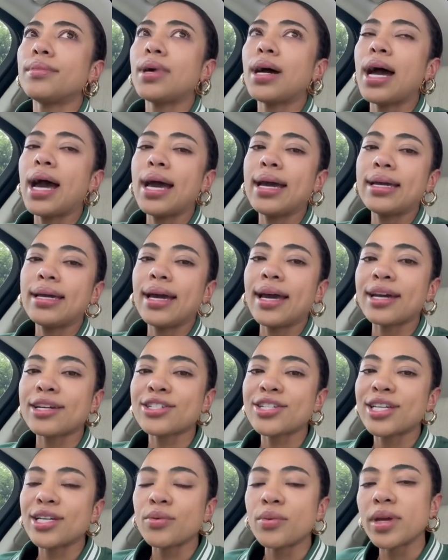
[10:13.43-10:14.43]
I
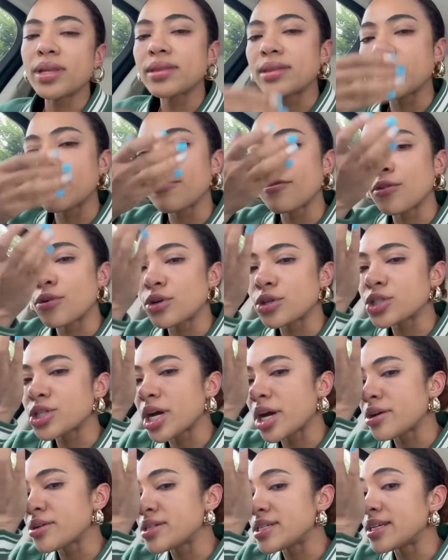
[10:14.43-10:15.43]
actually went there for a
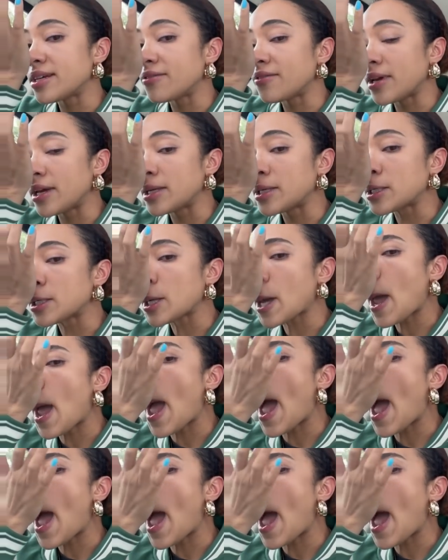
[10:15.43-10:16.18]
charity event.